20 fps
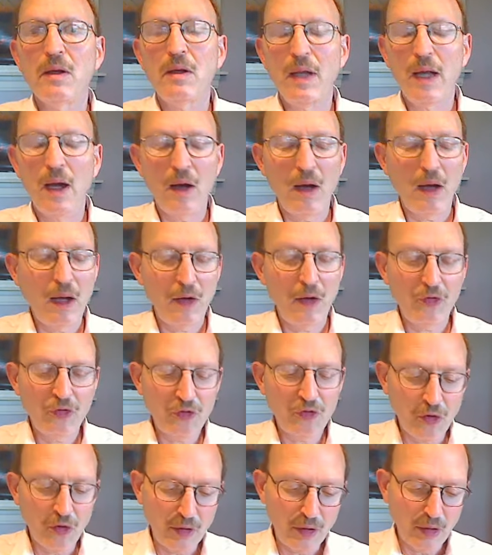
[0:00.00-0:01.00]
Now,
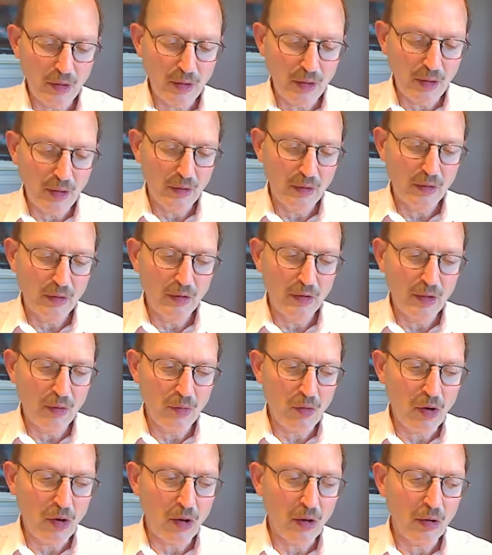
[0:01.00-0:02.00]
certainly there
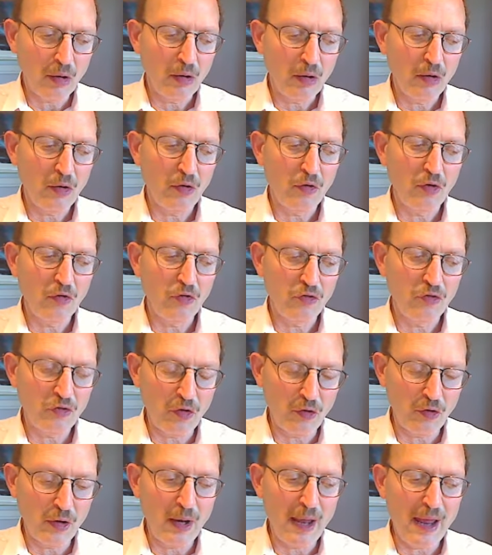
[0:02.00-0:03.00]
are
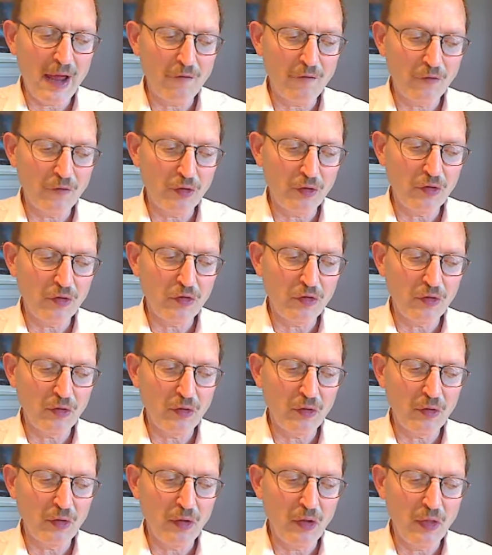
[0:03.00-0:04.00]
certain efforts
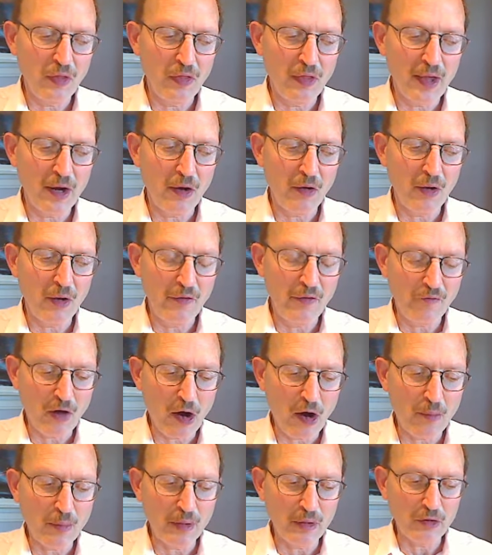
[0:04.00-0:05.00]
that our
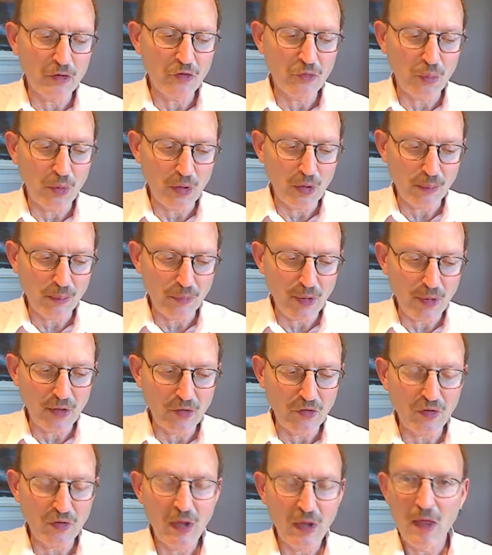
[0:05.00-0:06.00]
environmentalists would
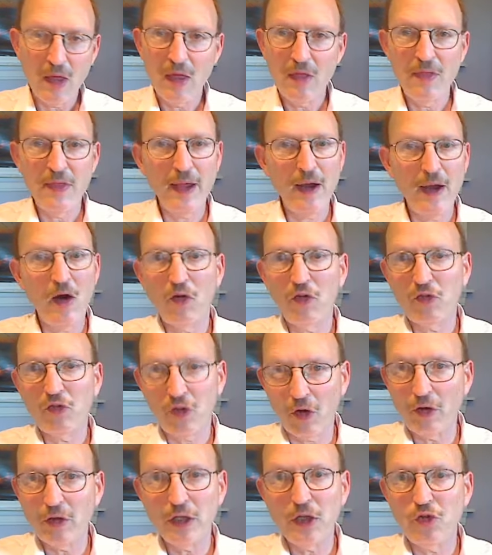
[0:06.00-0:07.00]
embrace that
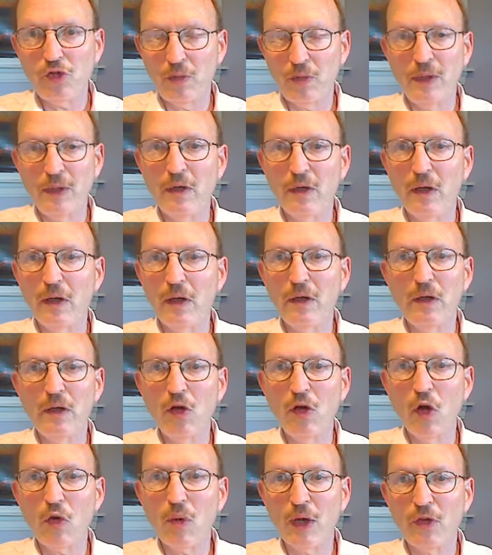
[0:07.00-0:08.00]
certainly should be done,
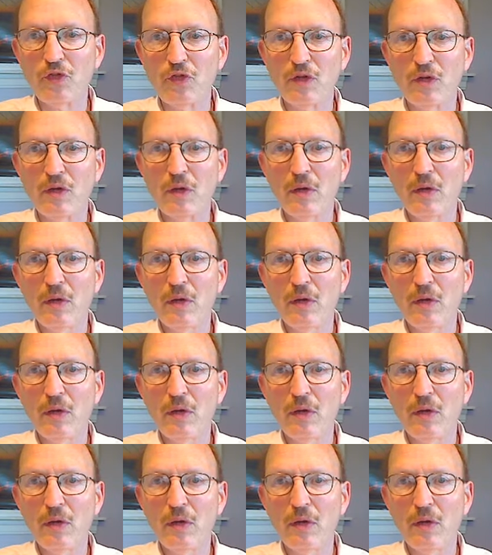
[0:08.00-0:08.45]
no question.